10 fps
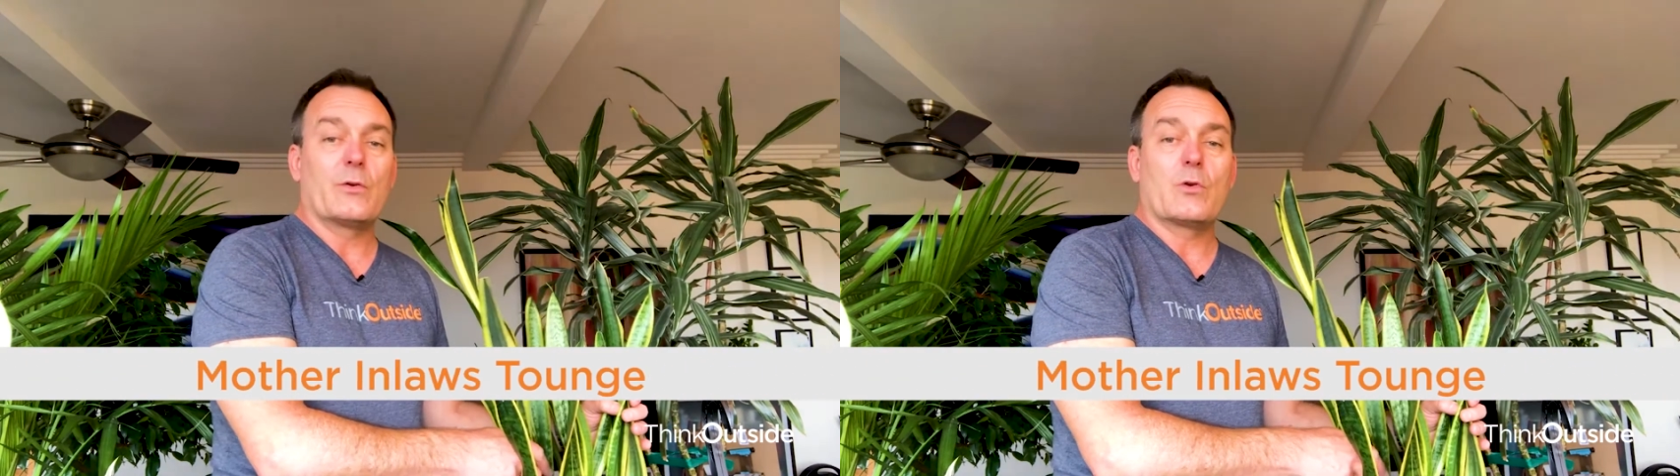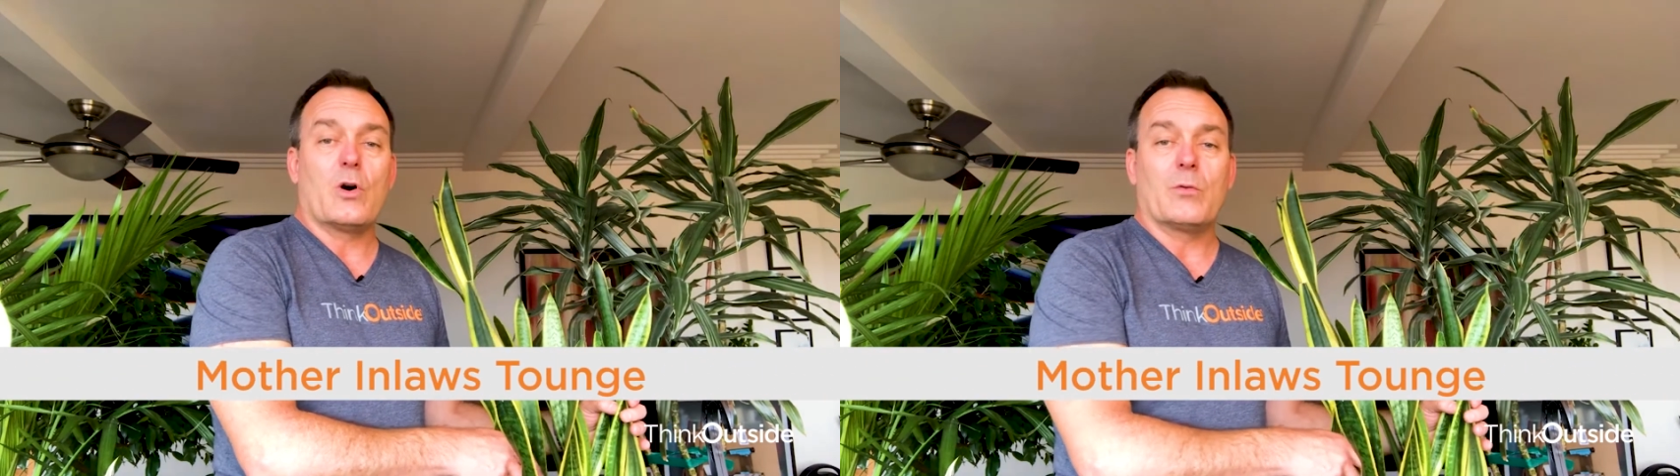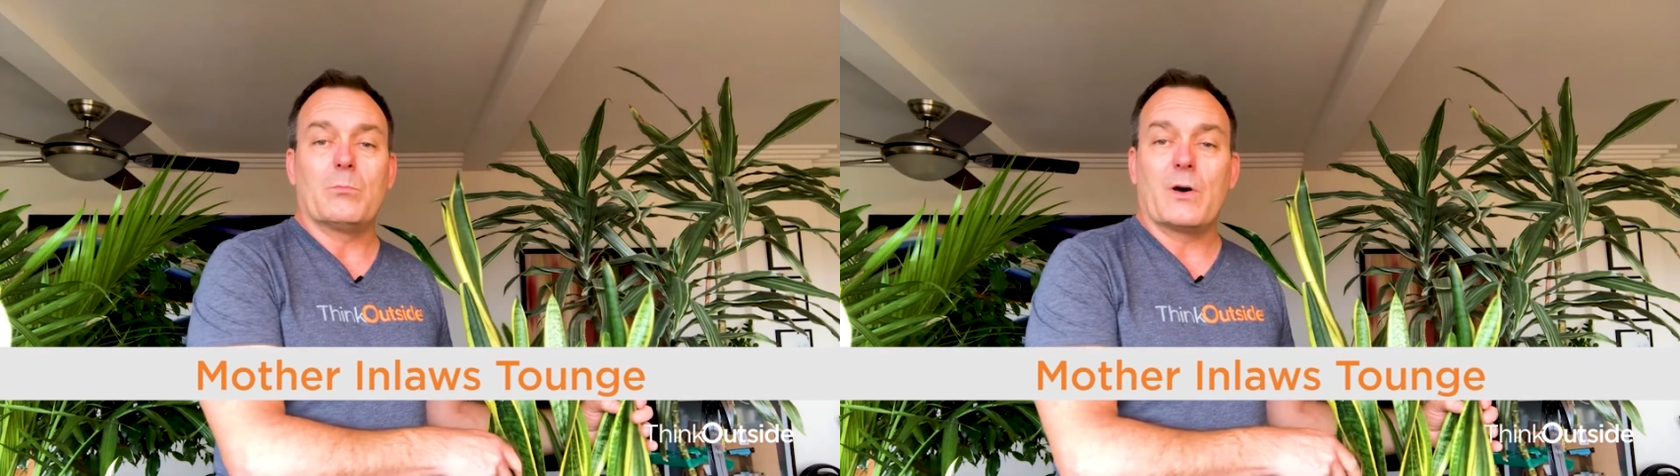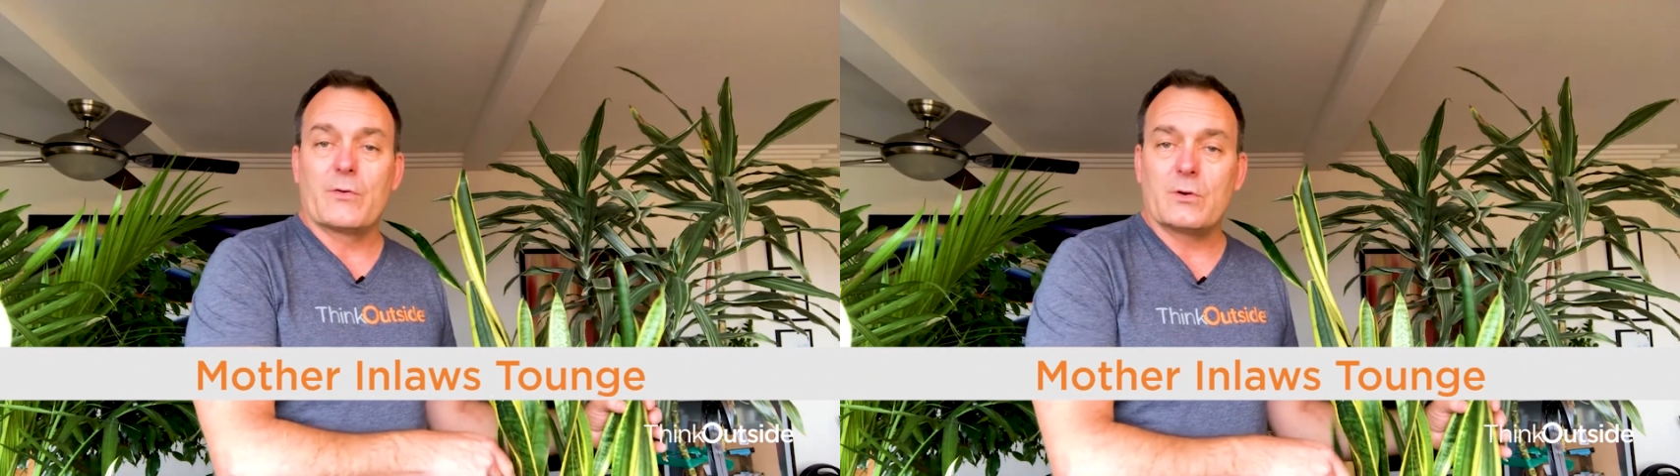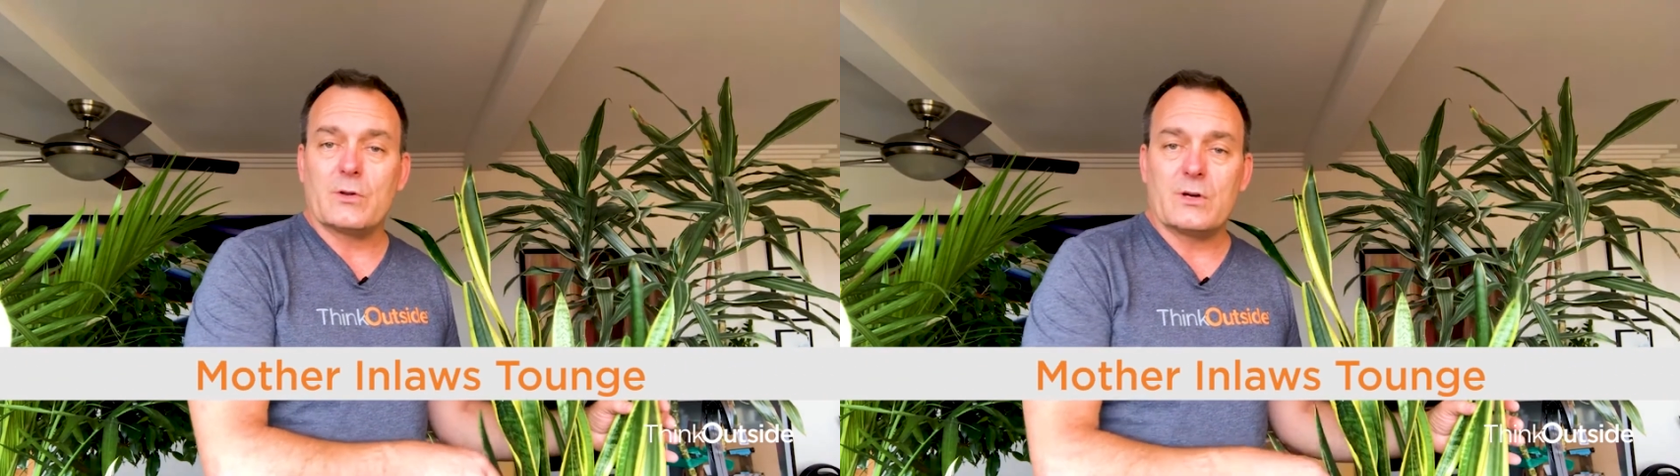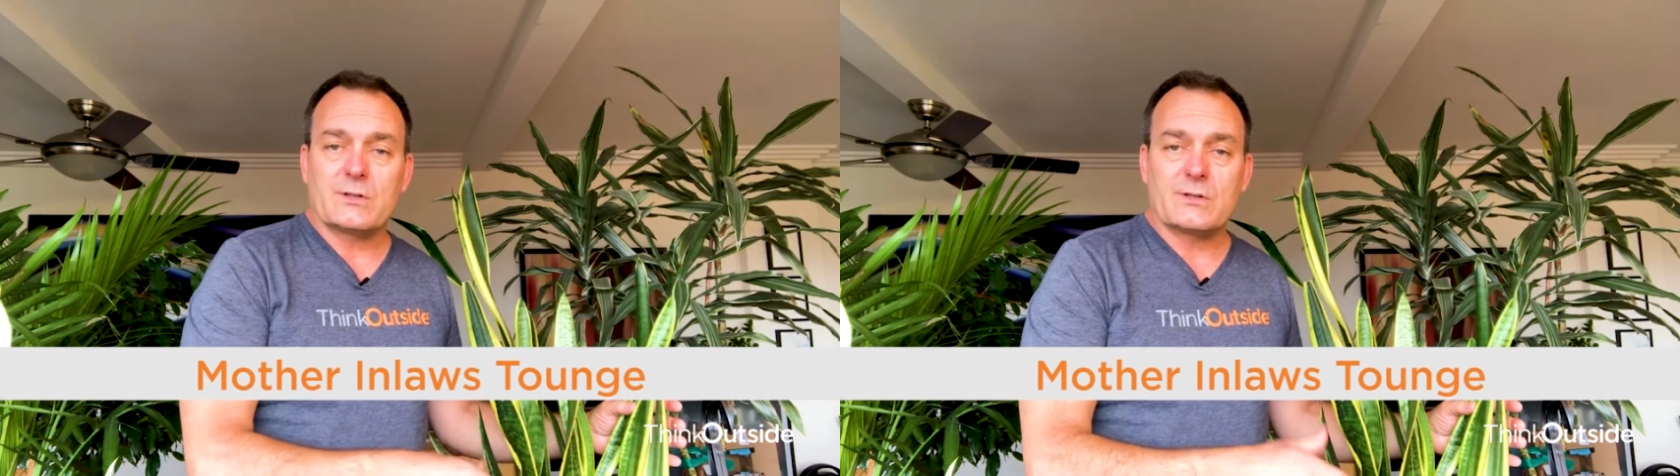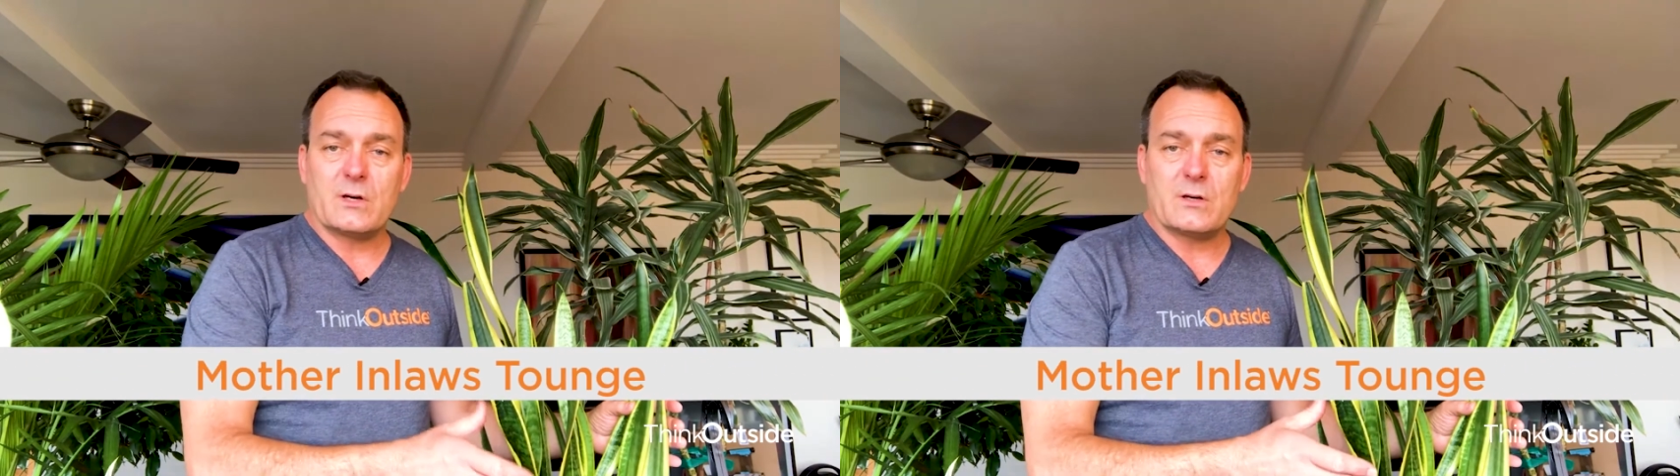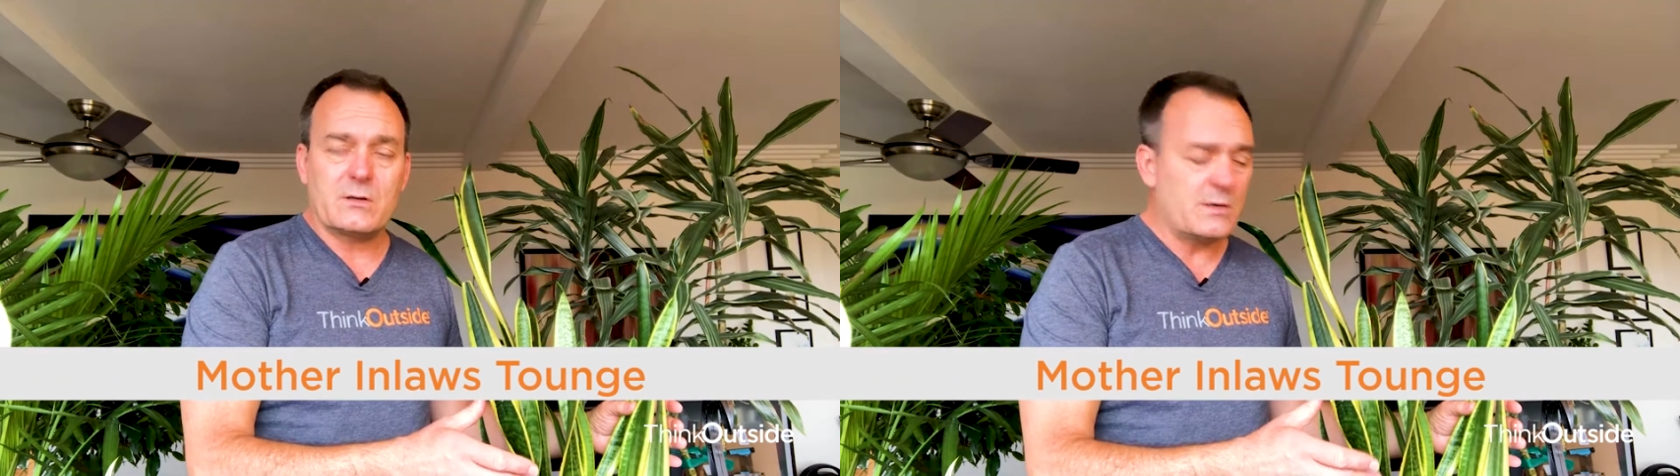called mother-in-law's
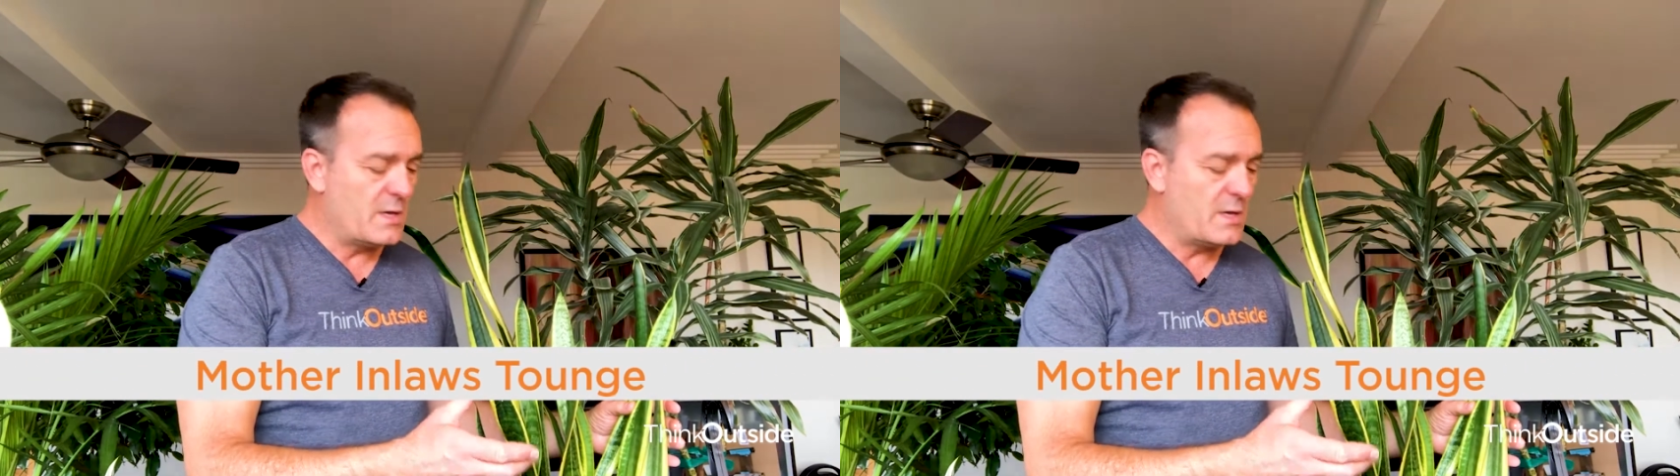tongue.